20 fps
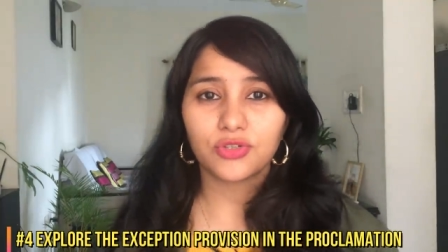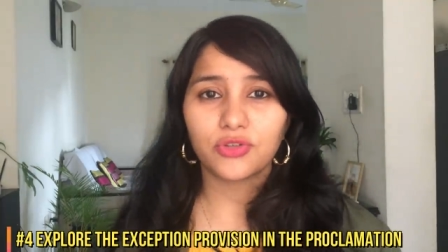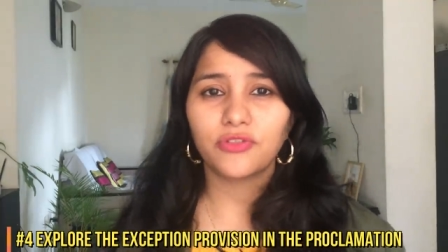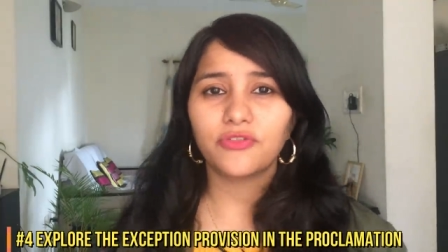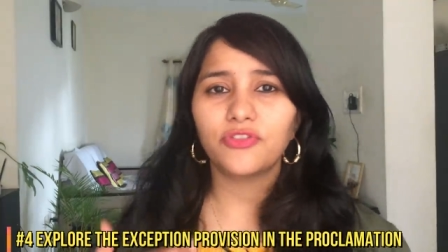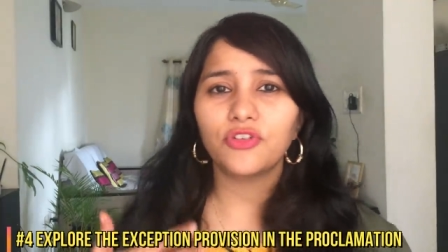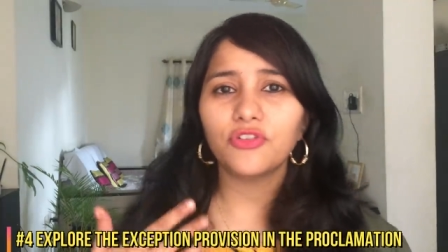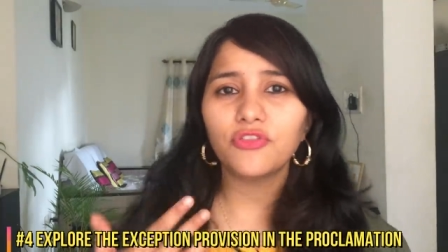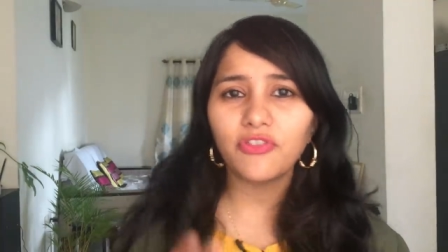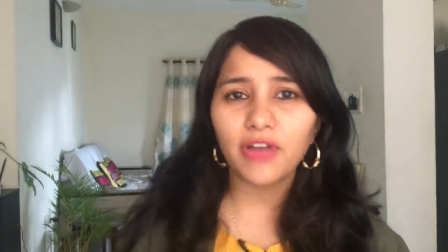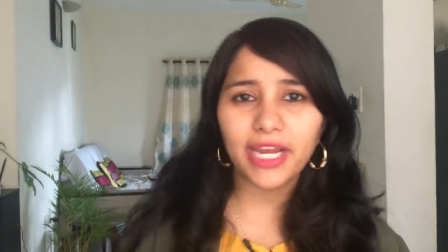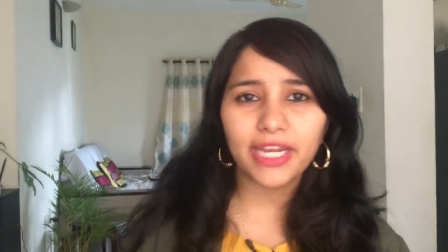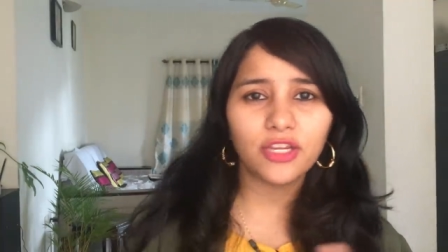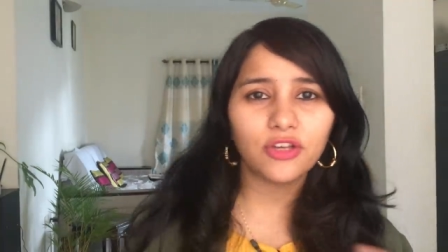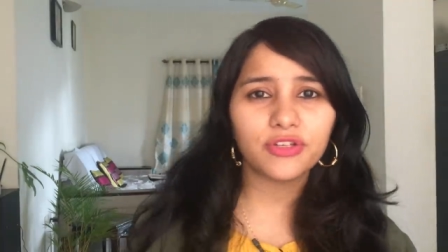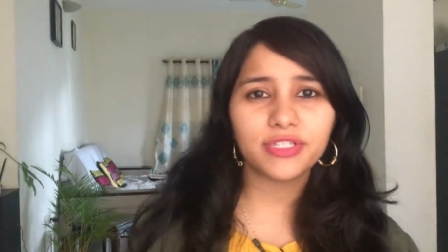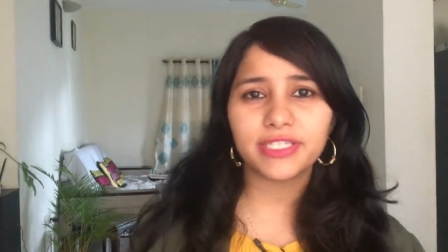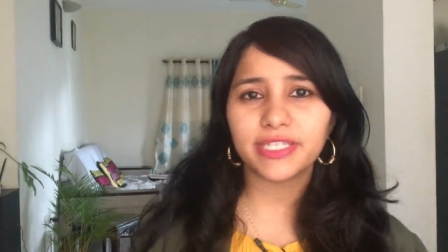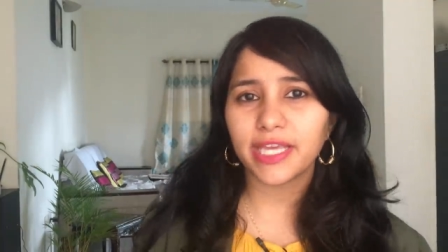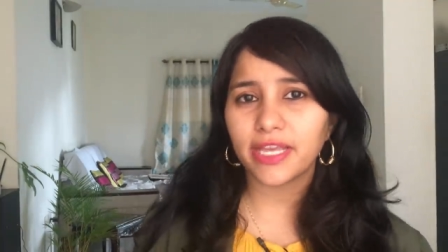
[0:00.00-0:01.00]
So if you
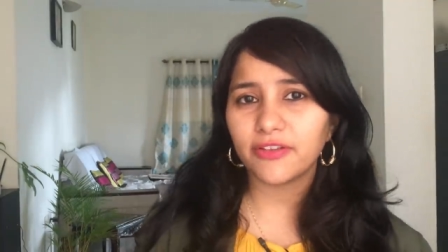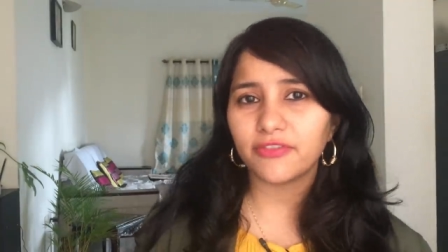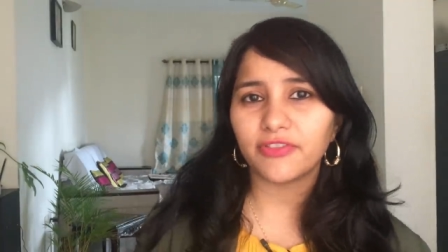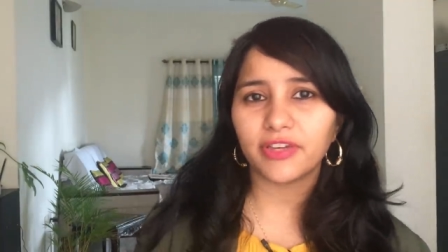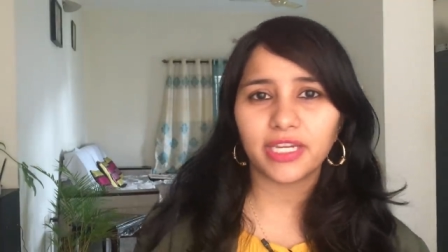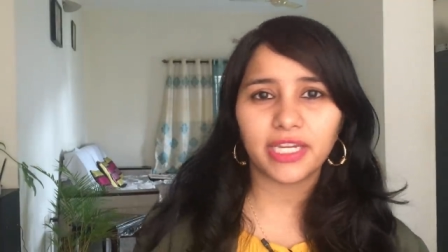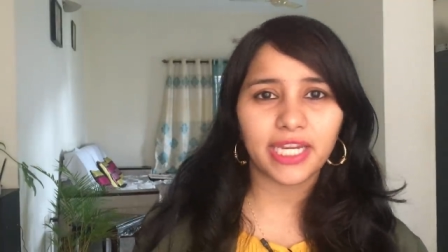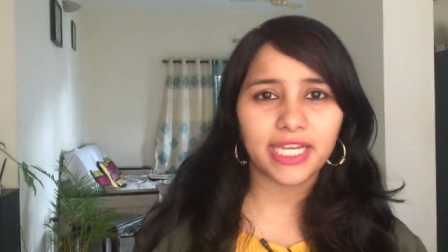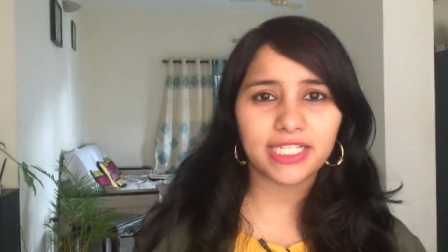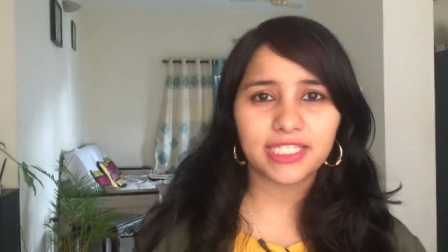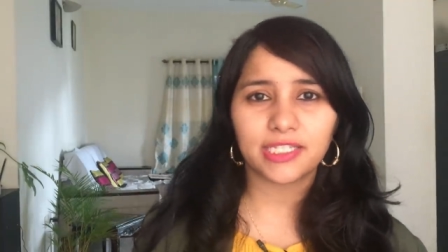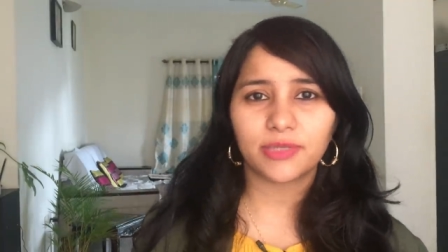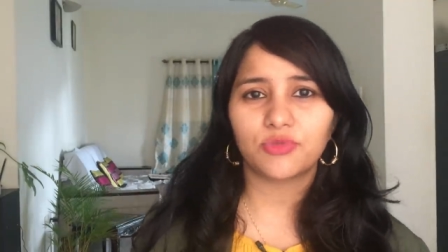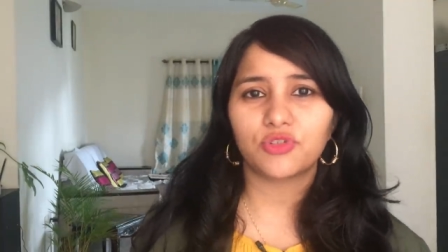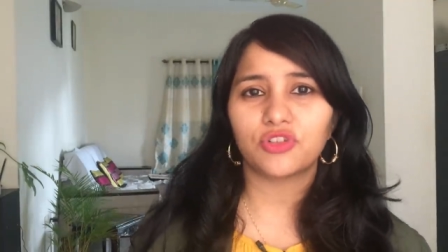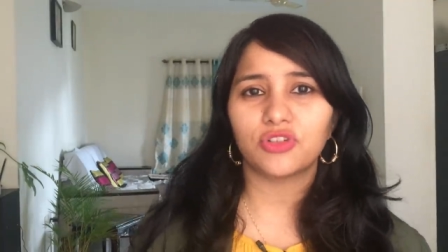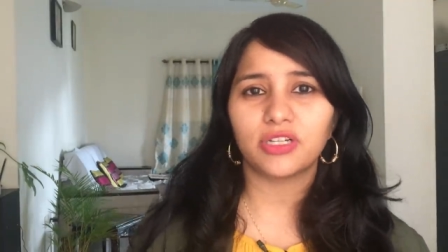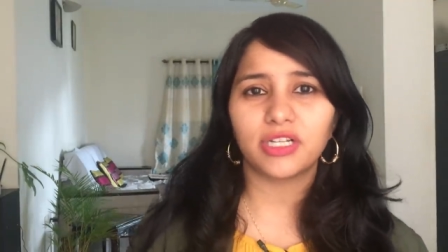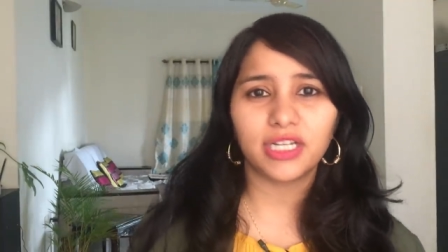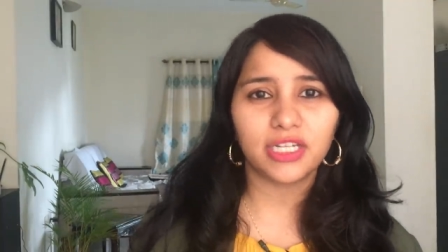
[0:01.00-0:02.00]
find yourself in an
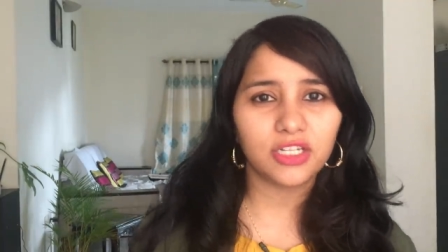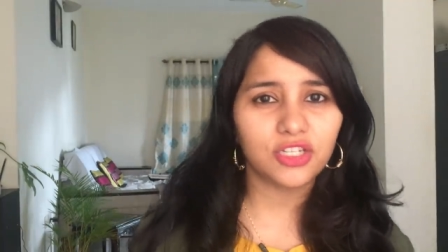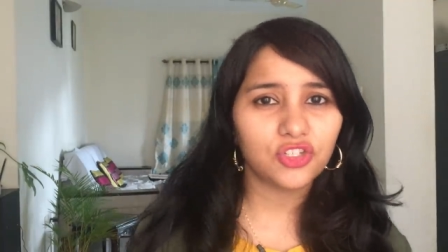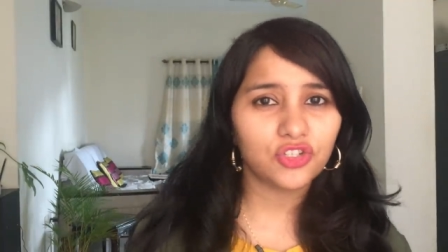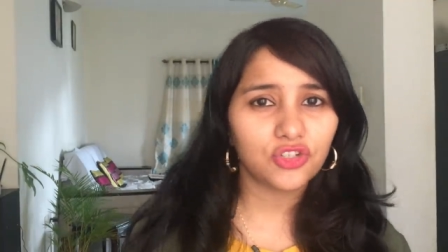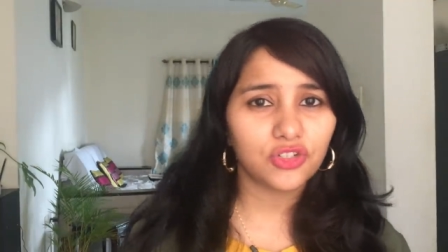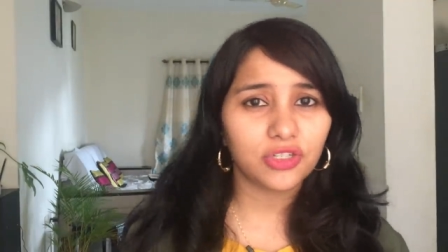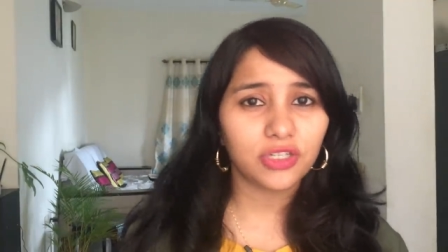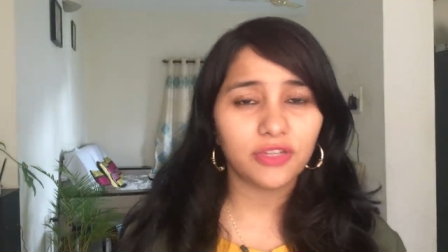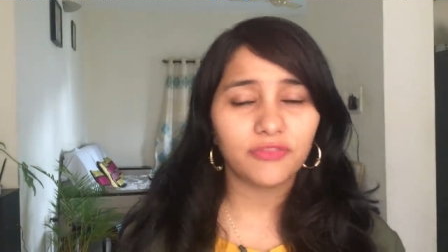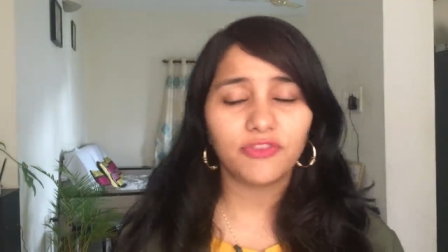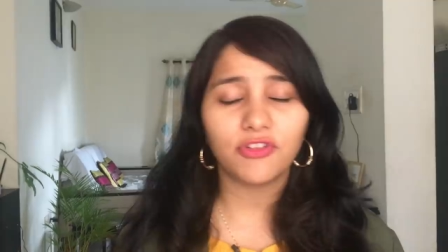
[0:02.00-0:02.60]
exceptional condition,